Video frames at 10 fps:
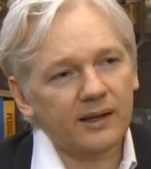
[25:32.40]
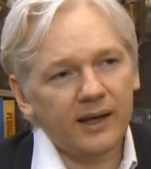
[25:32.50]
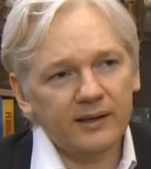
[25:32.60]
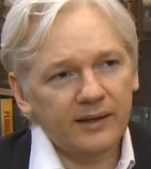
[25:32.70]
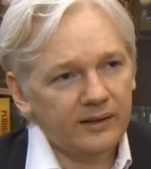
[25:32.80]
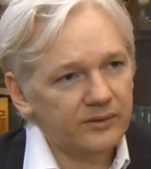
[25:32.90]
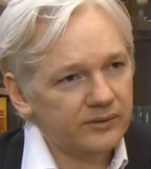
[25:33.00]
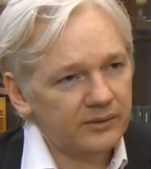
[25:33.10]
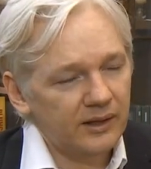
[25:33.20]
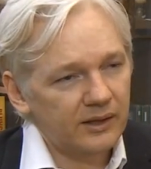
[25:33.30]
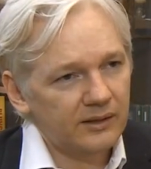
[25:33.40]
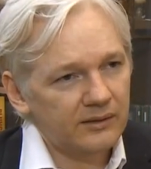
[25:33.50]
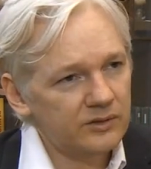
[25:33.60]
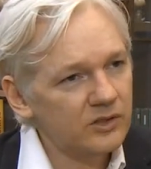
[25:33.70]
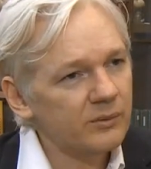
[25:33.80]
And yet
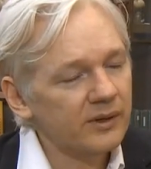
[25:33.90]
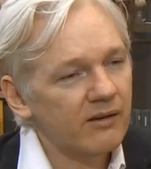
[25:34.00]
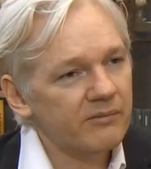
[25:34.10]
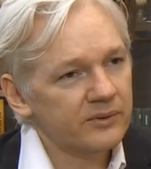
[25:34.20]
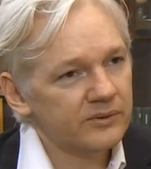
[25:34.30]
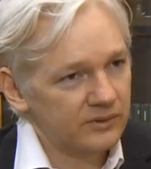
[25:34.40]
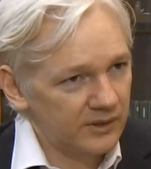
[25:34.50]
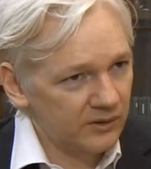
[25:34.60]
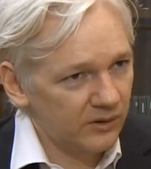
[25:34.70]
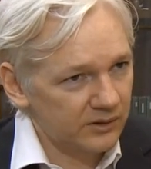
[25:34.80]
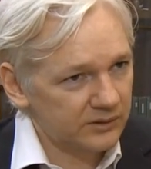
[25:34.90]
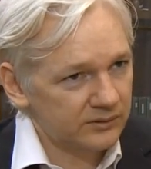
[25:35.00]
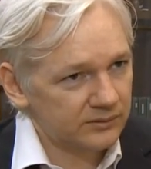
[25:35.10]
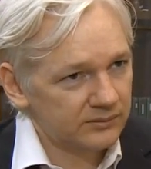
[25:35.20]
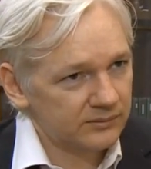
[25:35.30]
the German government did not
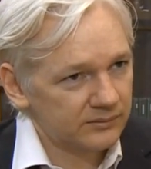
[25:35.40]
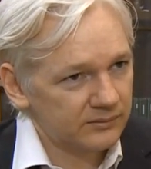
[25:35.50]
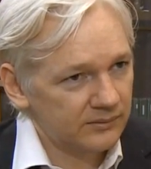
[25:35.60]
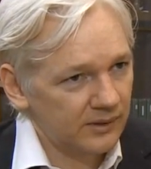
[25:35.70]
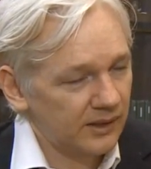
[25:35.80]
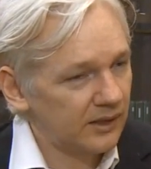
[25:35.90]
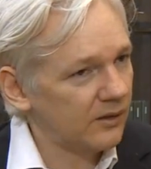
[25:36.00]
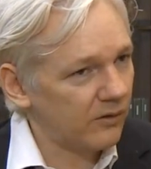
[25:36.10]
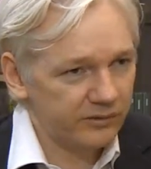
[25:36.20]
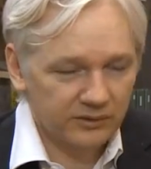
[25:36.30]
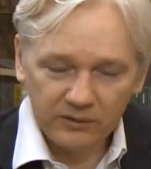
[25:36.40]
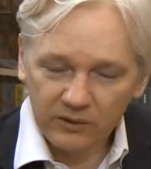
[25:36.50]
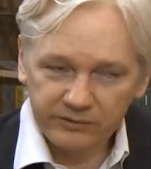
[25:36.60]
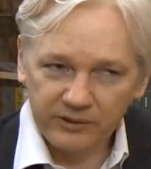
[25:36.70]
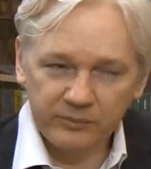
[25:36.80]

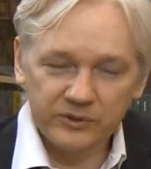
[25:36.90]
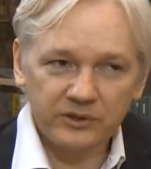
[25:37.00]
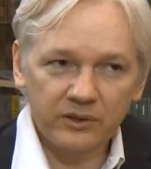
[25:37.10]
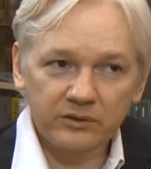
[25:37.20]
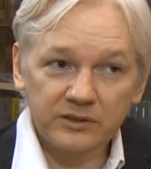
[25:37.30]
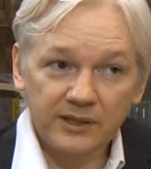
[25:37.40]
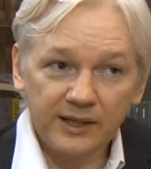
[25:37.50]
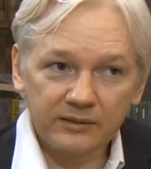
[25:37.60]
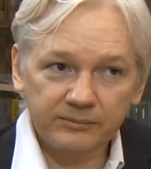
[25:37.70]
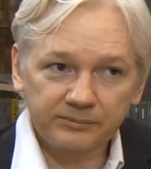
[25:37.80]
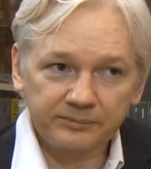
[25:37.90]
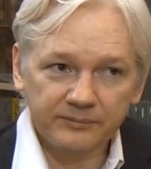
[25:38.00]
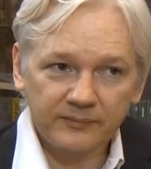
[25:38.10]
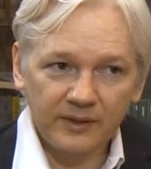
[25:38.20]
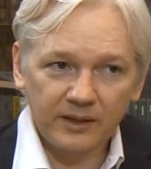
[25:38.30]
offer Edward Snowden asylum,
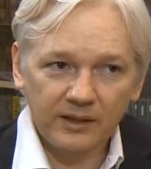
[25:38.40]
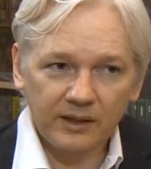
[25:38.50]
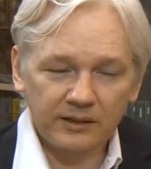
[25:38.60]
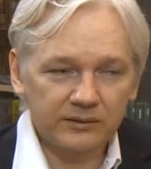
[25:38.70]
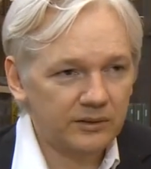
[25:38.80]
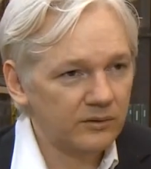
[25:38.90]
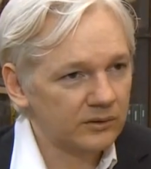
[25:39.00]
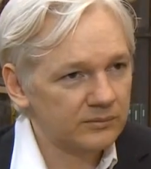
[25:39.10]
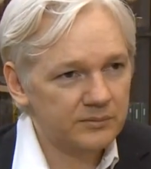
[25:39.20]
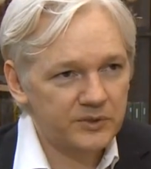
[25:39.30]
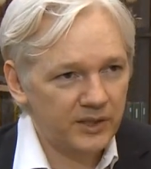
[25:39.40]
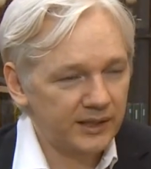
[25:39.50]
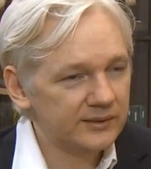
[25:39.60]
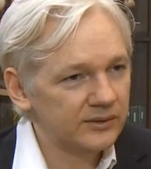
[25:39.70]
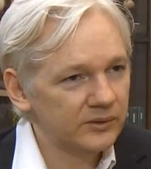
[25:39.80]
did not
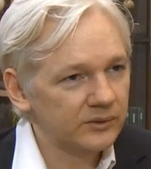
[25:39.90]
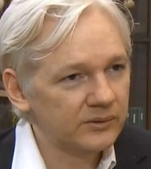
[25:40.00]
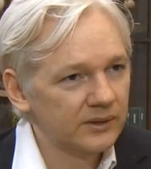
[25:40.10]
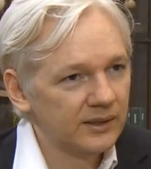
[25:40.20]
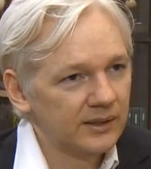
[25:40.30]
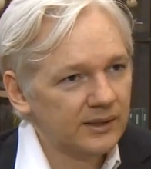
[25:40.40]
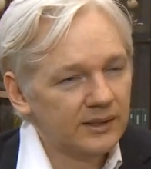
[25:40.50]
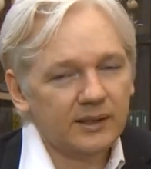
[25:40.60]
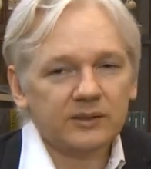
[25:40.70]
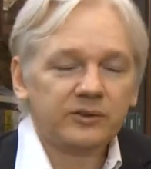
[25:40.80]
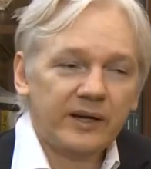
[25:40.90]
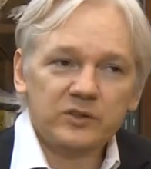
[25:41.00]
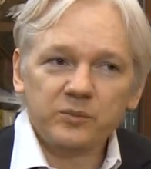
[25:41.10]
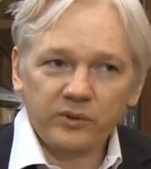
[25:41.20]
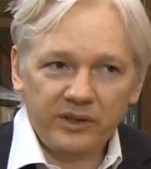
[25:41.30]
seek to
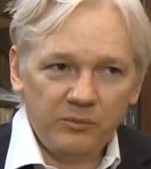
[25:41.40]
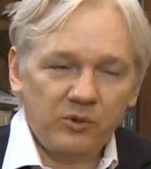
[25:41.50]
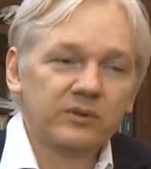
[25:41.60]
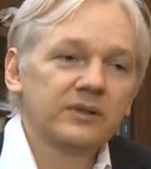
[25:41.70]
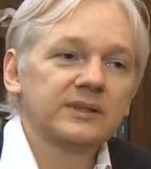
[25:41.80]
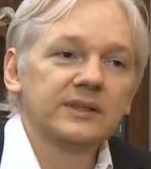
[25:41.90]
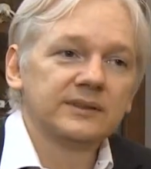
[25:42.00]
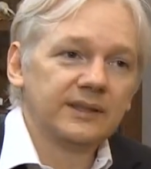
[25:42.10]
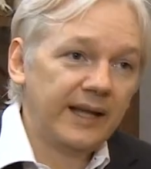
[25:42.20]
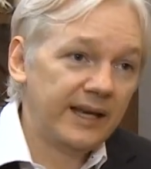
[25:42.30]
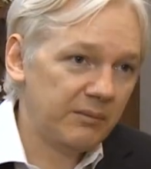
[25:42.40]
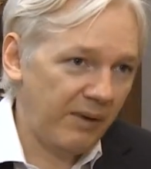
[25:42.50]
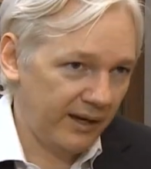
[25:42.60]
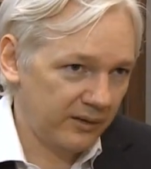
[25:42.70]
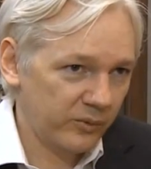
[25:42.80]
transport him or assist in any
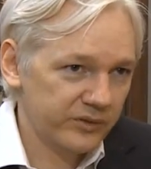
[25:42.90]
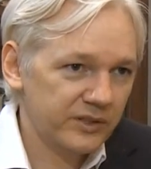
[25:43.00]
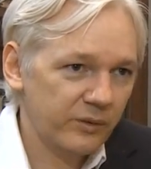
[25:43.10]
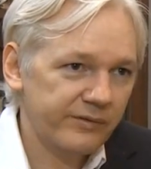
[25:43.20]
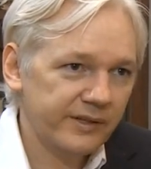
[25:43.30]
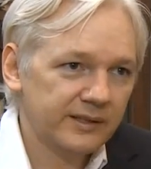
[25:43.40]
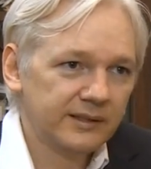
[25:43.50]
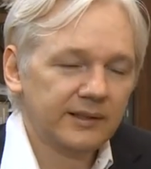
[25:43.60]
manner whatsoever.